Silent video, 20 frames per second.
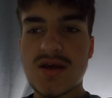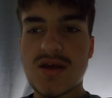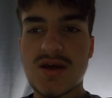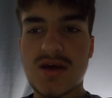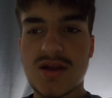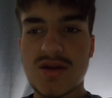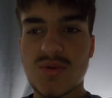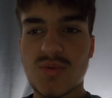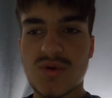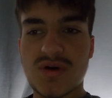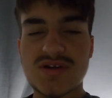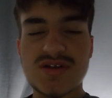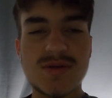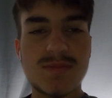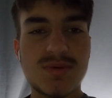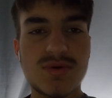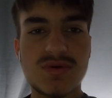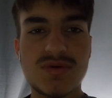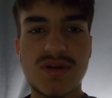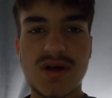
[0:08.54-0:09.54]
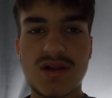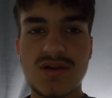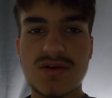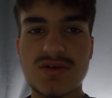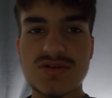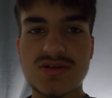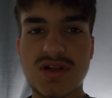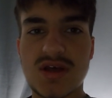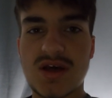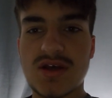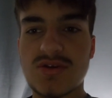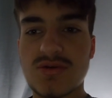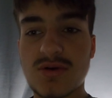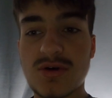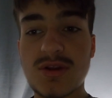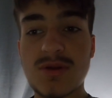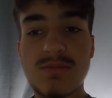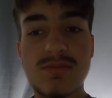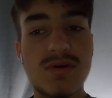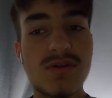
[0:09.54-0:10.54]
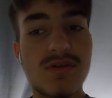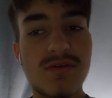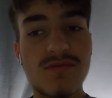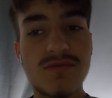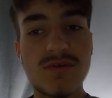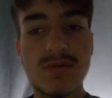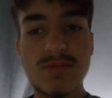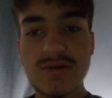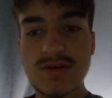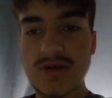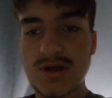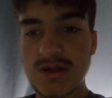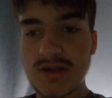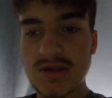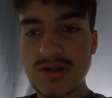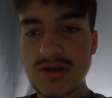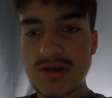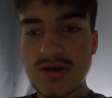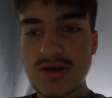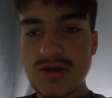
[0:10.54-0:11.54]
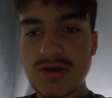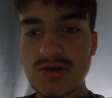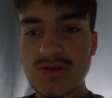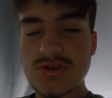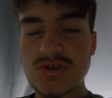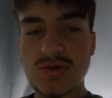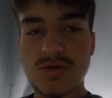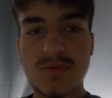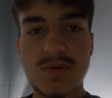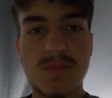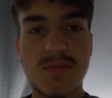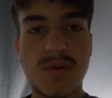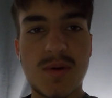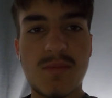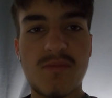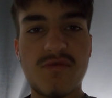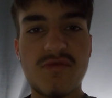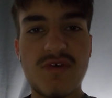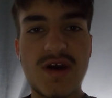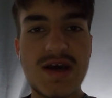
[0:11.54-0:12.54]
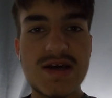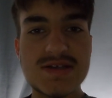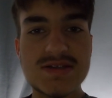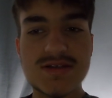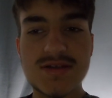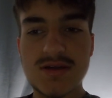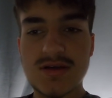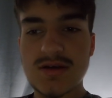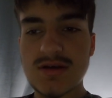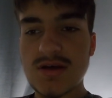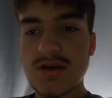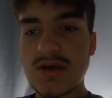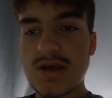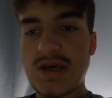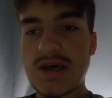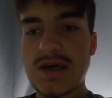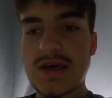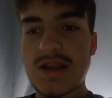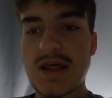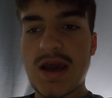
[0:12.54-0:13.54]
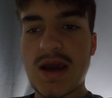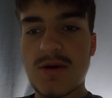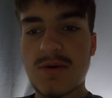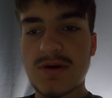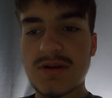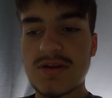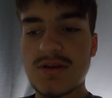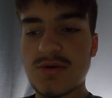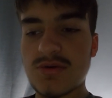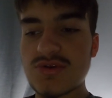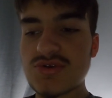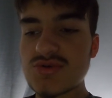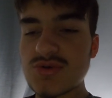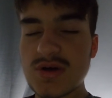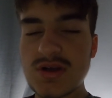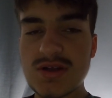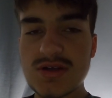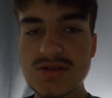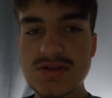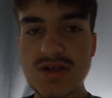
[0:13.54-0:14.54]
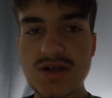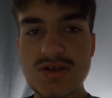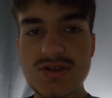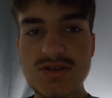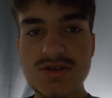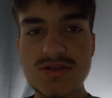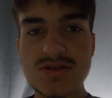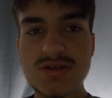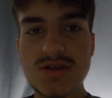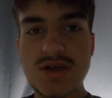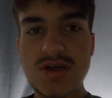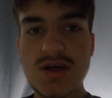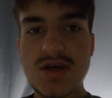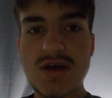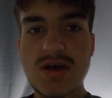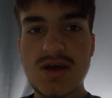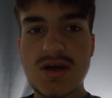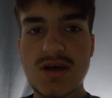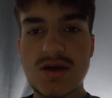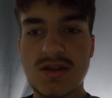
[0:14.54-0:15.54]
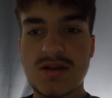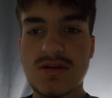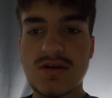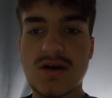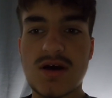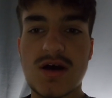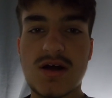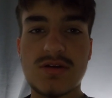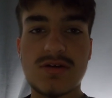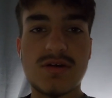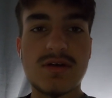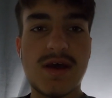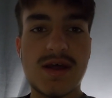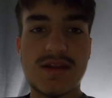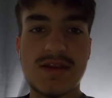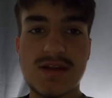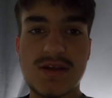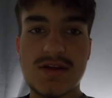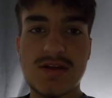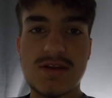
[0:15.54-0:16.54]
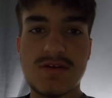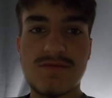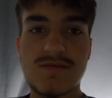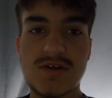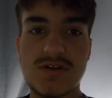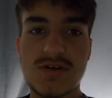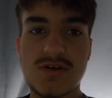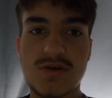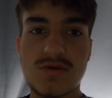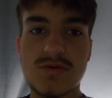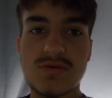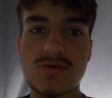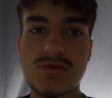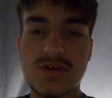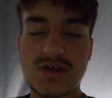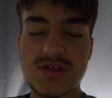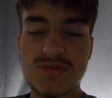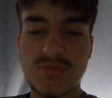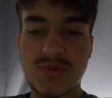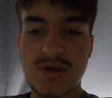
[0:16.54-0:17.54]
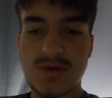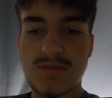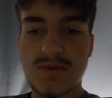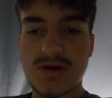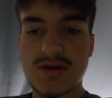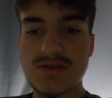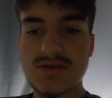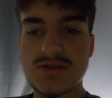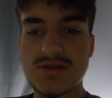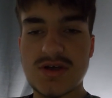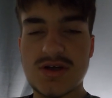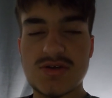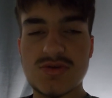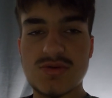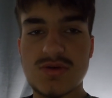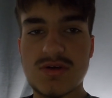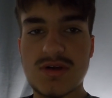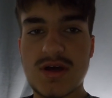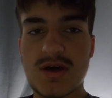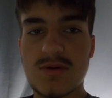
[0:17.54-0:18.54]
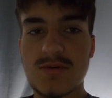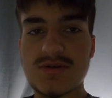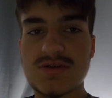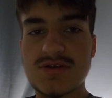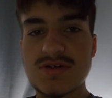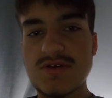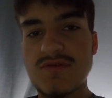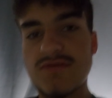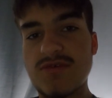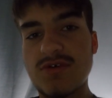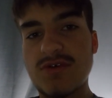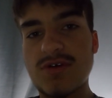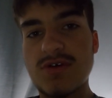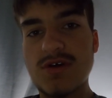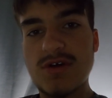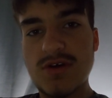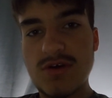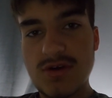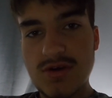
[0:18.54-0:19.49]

and what a typical day looks like during the month of Ramadan. So remember, I'm fasting and how I deal with training sessions, and I'll at the end of the video explain my schedule and how it's different.